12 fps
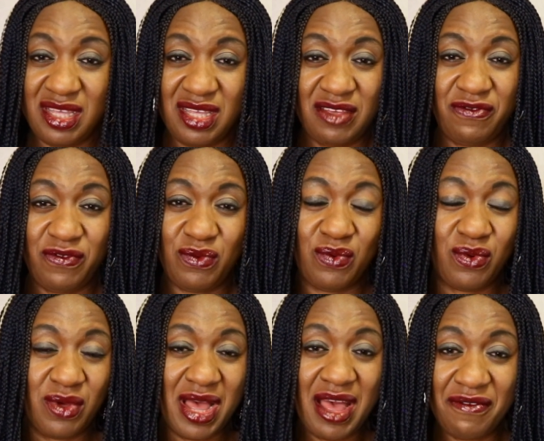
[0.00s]
If you
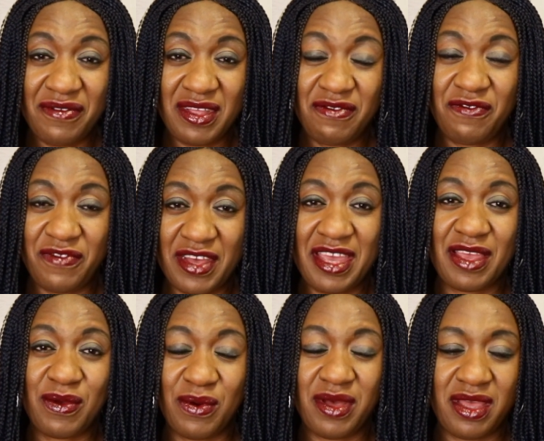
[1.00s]
have it, fine,
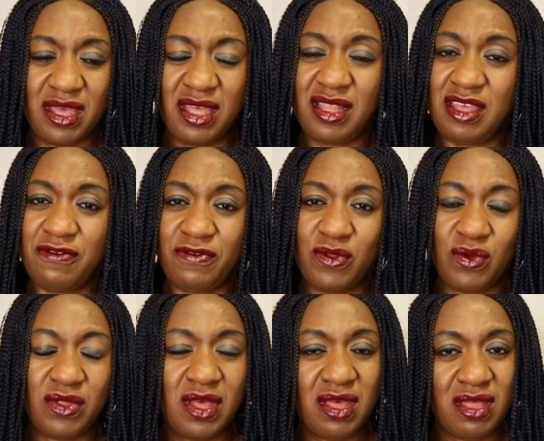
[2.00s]
go ahead. If
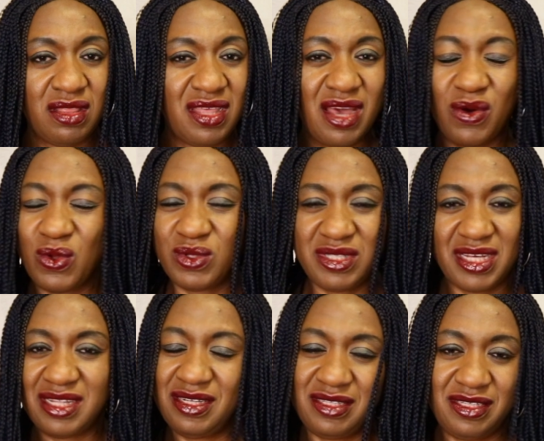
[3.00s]
not, there are
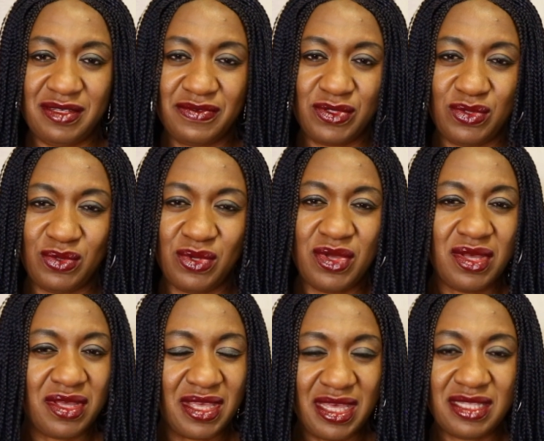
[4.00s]
alternatives to
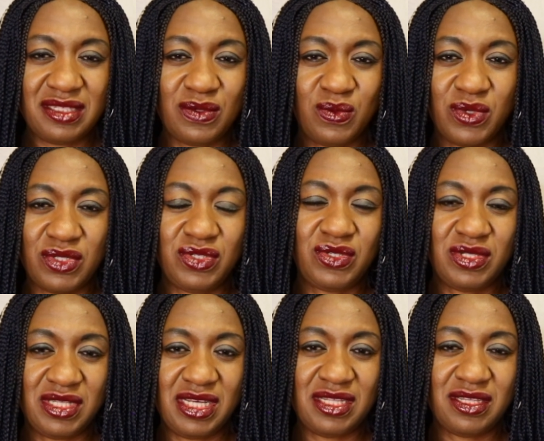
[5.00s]
getting what you
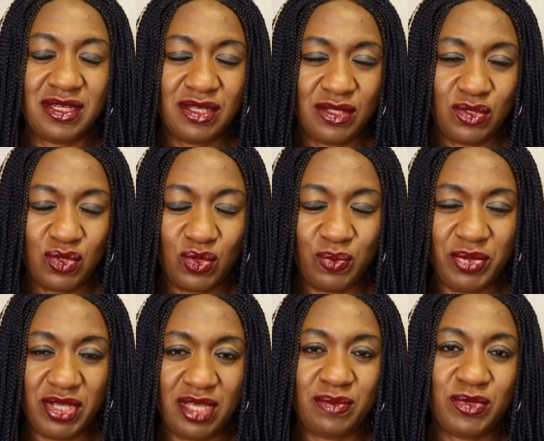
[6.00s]
need to
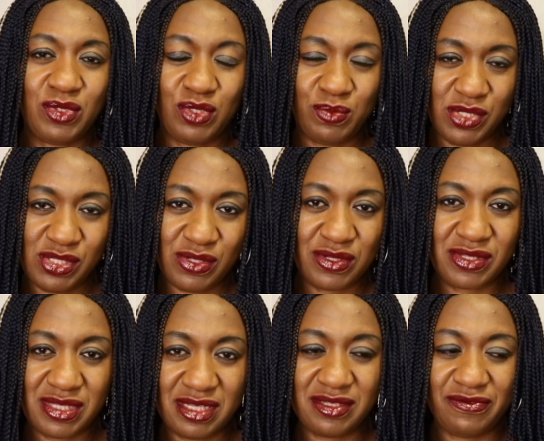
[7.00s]
be able to be
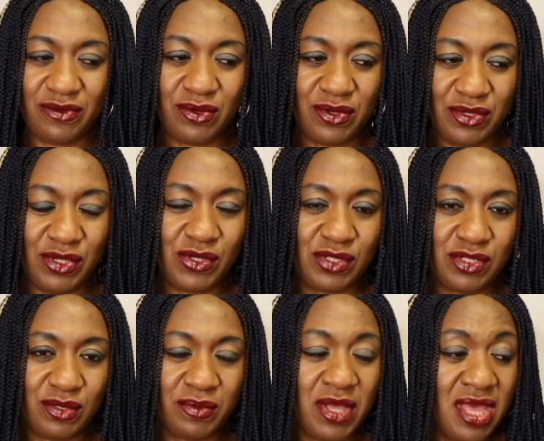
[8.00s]
successful on
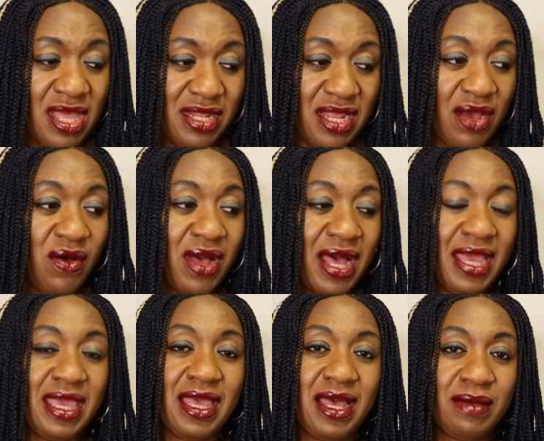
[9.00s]
YouTube. Now
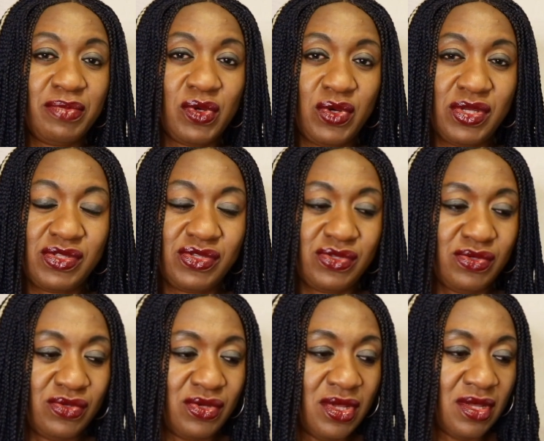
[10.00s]
I am going
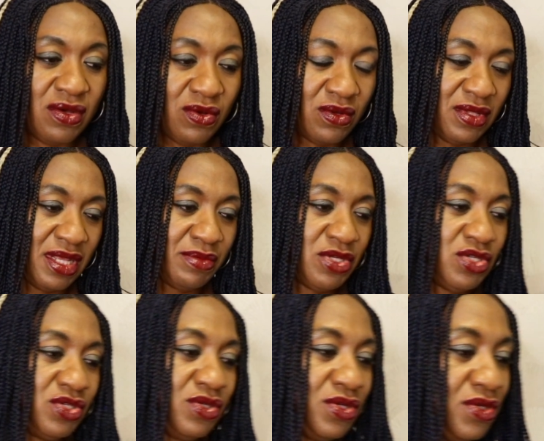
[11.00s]
to, let me
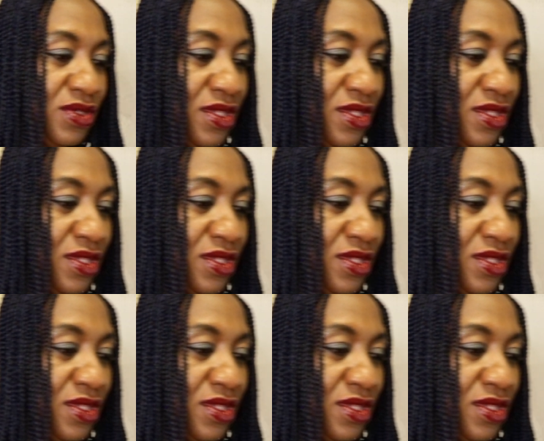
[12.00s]
show you